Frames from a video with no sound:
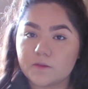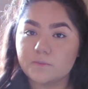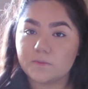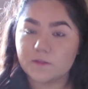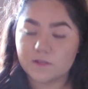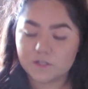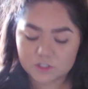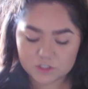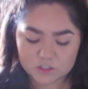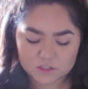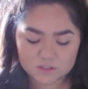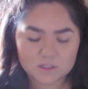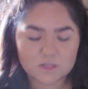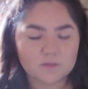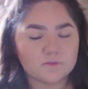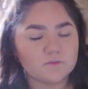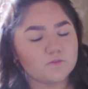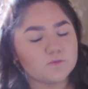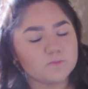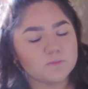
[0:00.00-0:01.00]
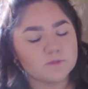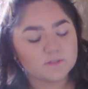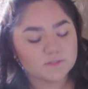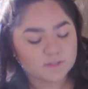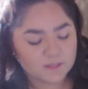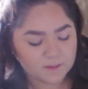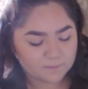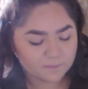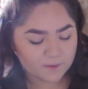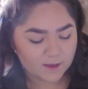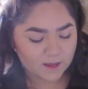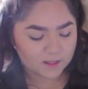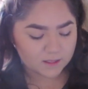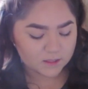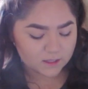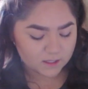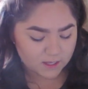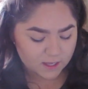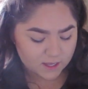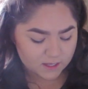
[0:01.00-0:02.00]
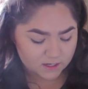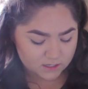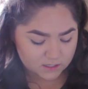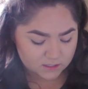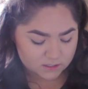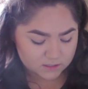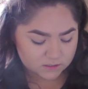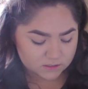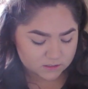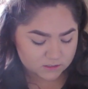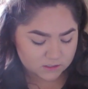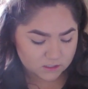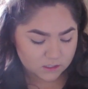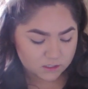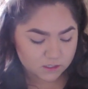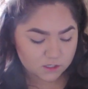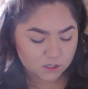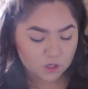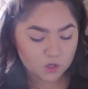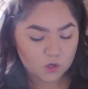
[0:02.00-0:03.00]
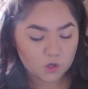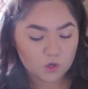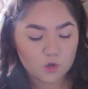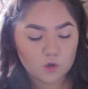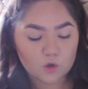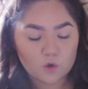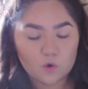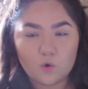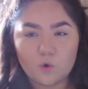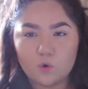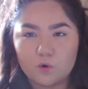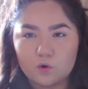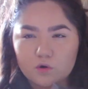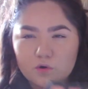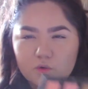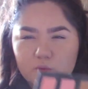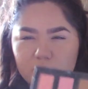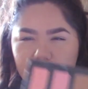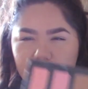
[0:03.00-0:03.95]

blushes comes from the same palette, and it is the Coral